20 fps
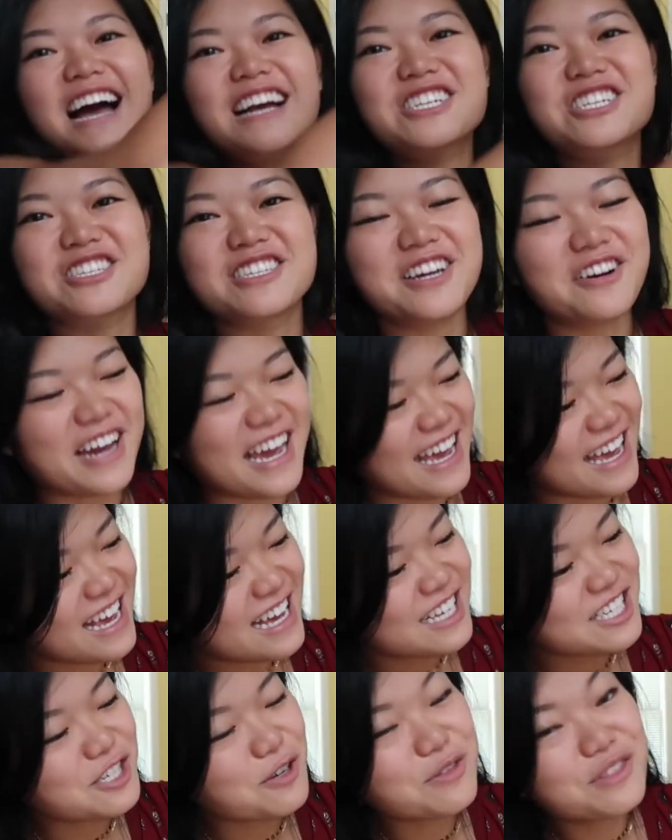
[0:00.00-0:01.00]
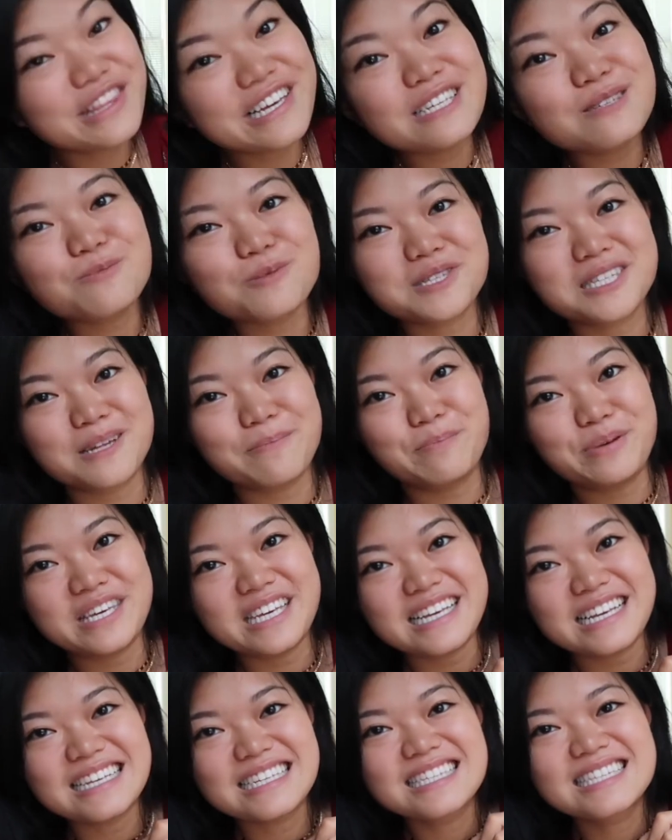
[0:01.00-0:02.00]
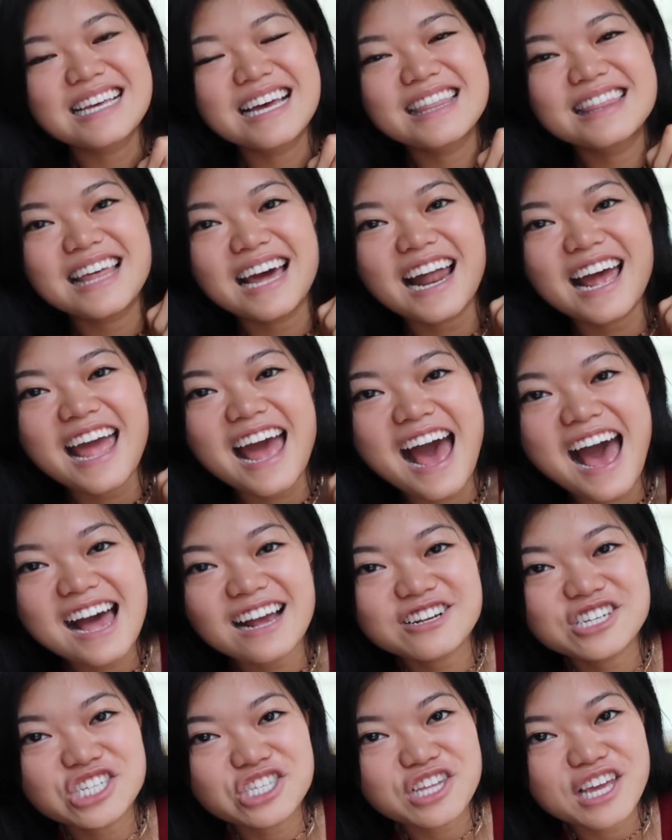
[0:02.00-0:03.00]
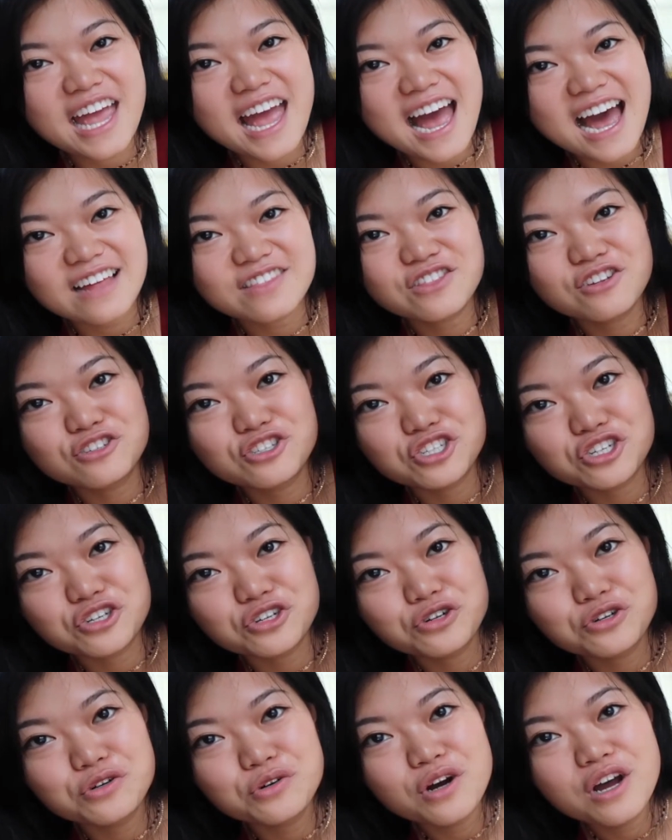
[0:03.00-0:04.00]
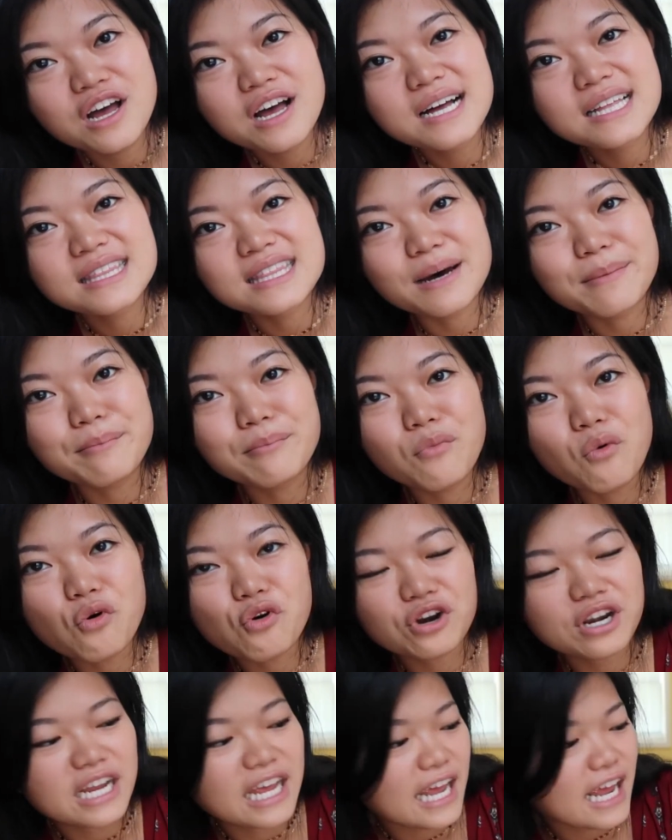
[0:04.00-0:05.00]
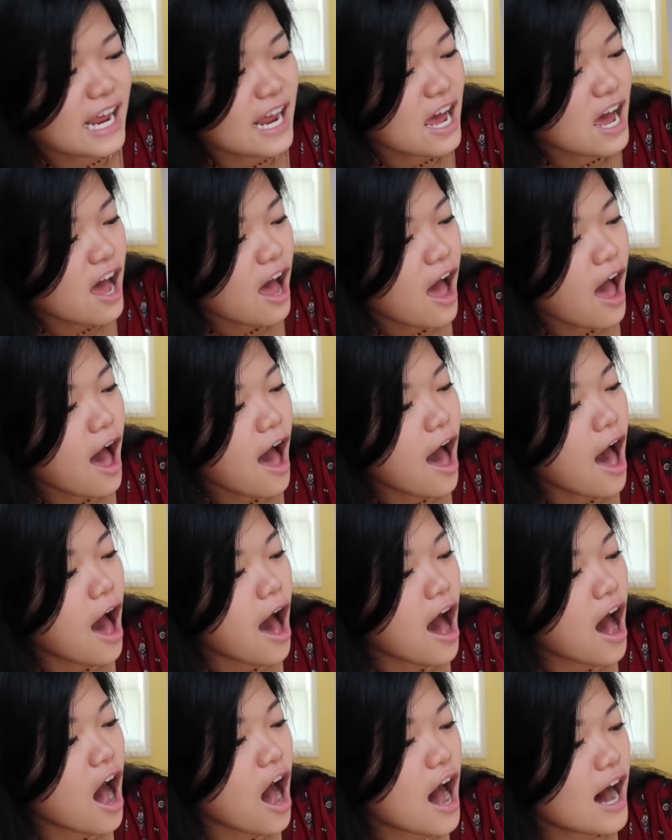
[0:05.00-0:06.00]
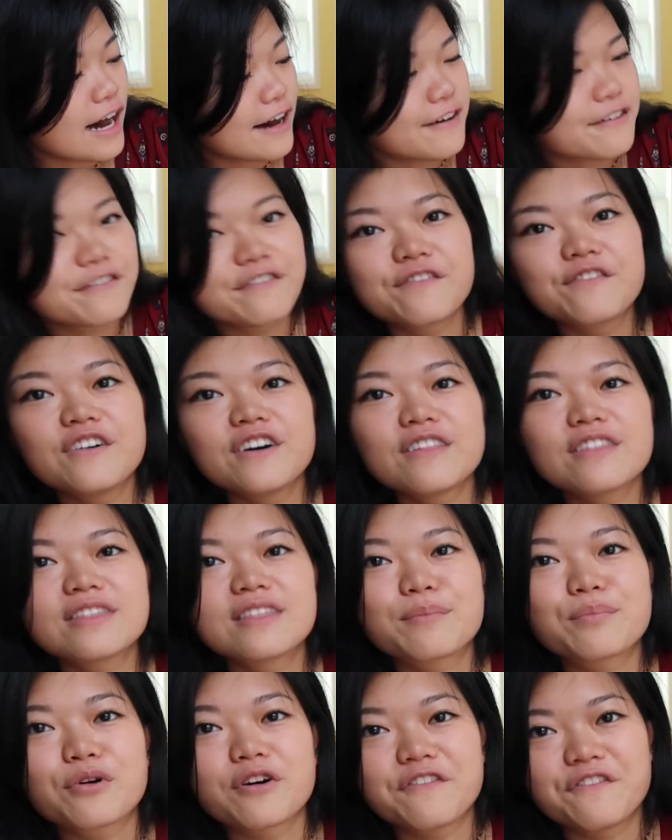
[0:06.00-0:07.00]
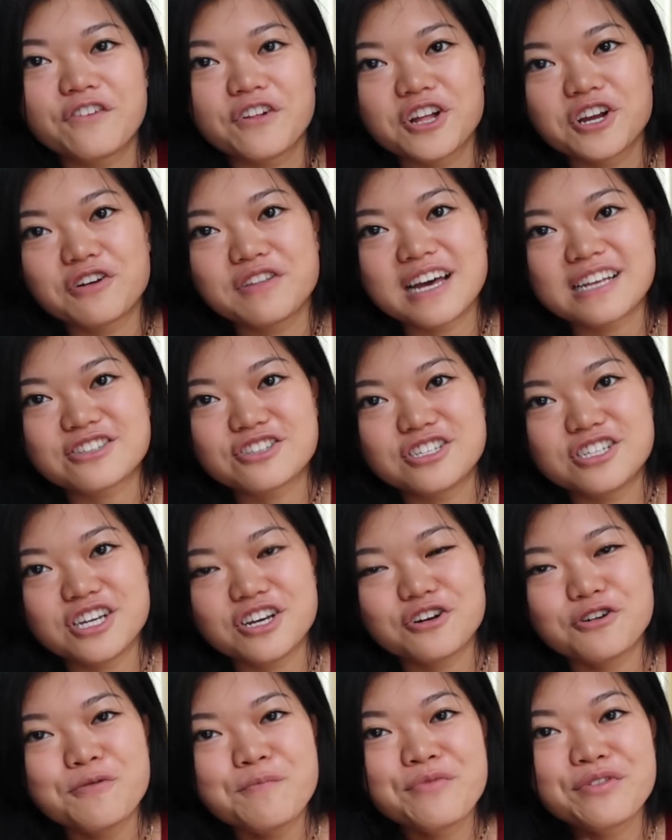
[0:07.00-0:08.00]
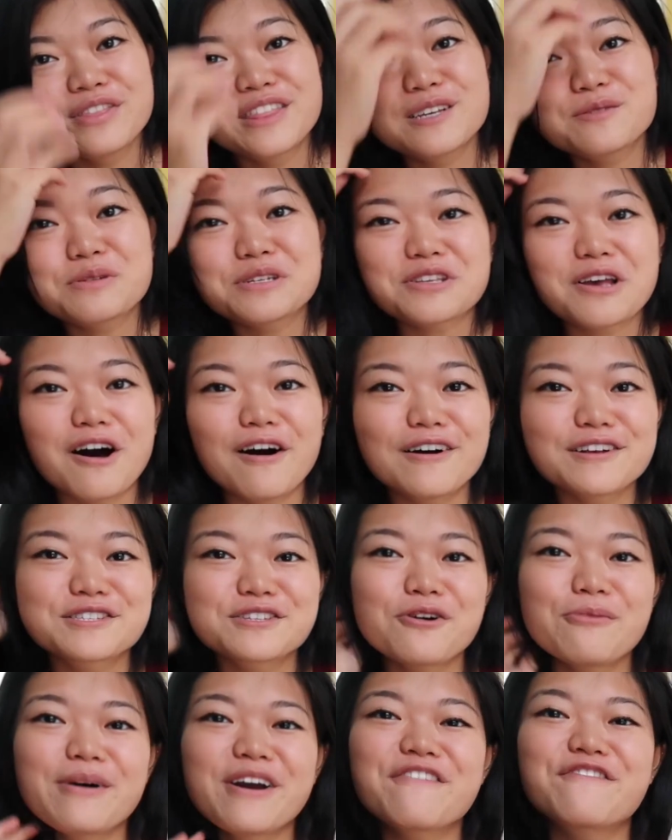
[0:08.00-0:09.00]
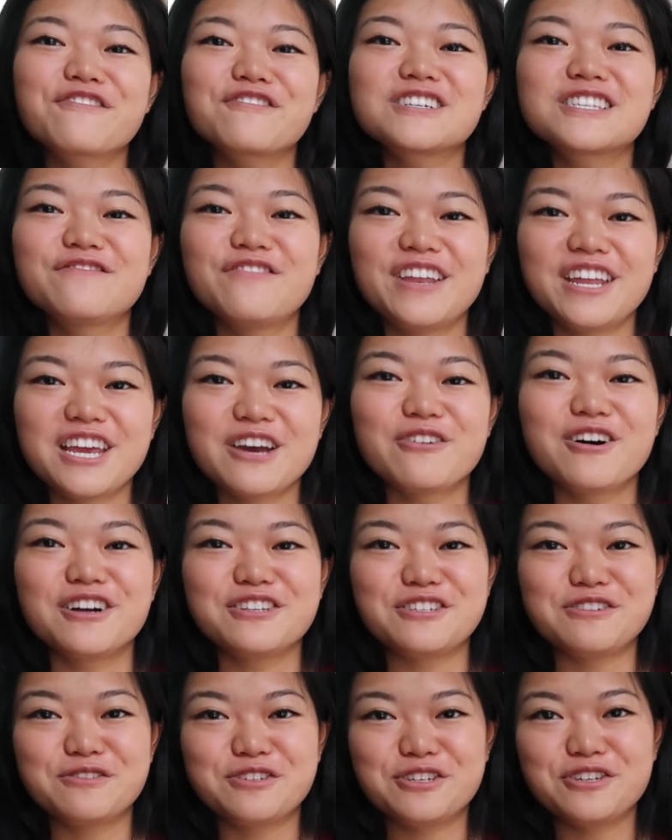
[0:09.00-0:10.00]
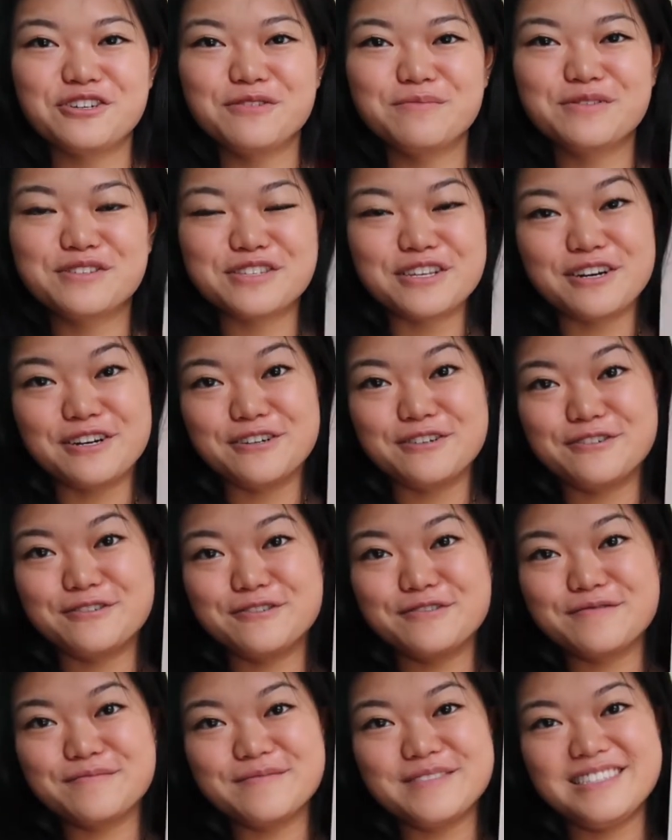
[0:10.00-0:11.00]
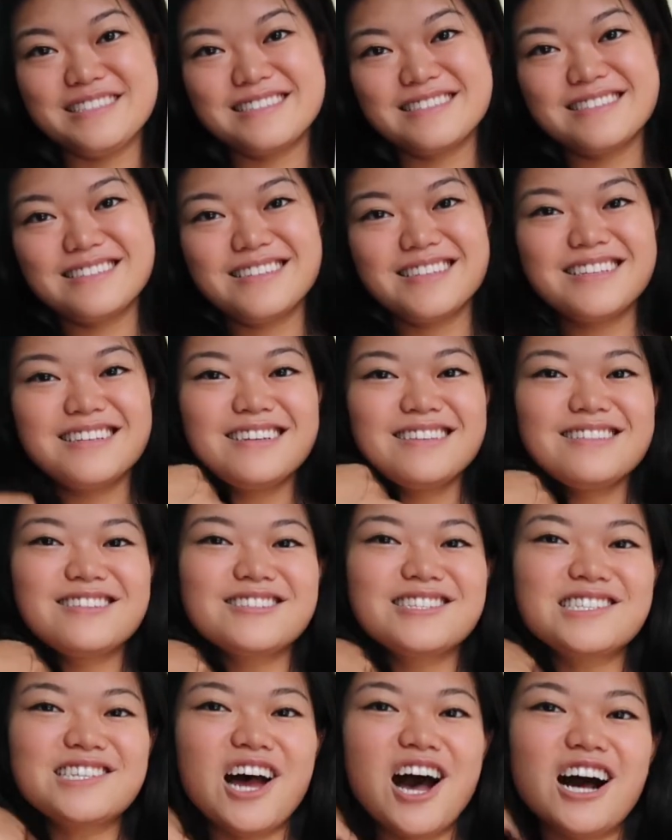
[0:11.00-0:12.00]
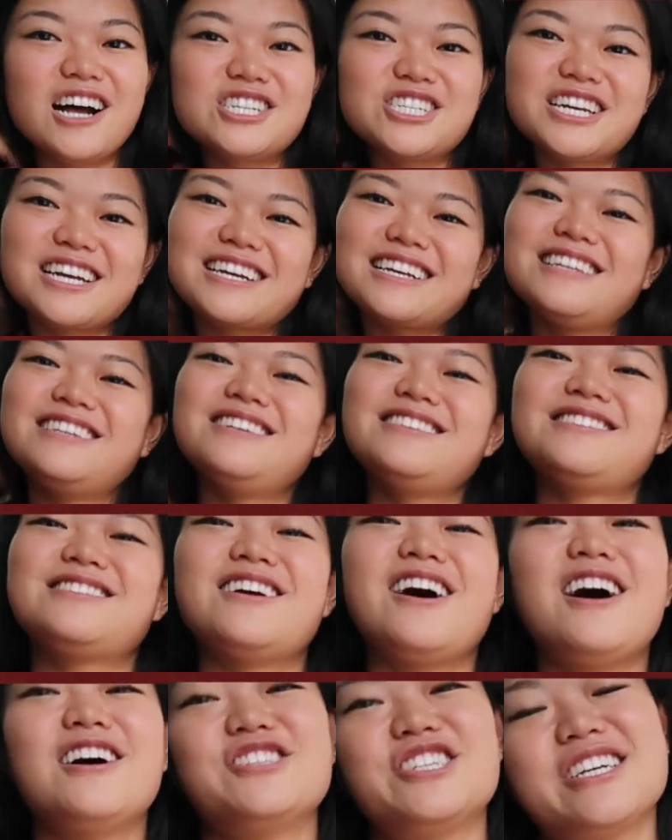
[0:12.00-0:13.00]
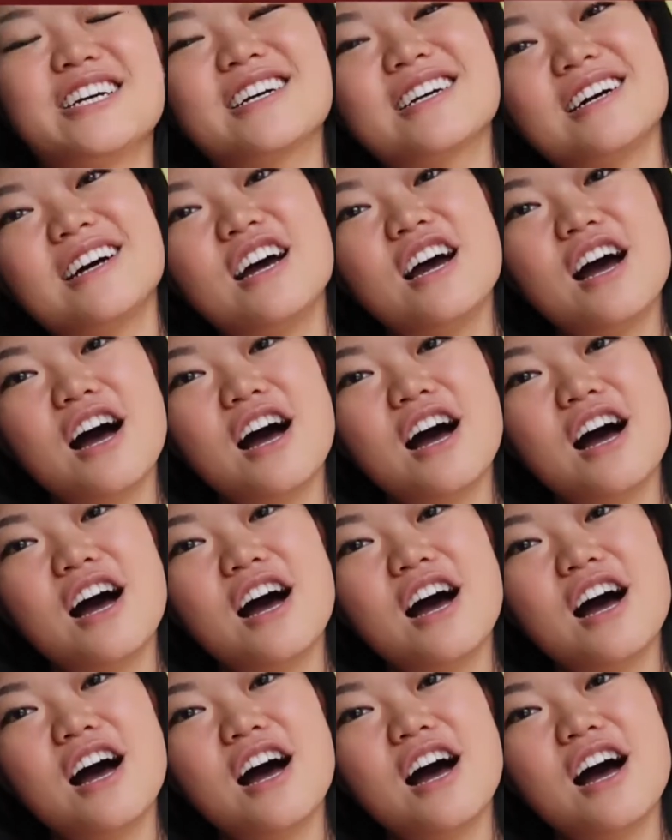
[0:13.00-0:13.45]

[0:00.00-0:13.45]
actually, okay, so this was the piece that I actually had to do the morning of the portfolio that's due. This was also my first video on YouTube, so nostalgic.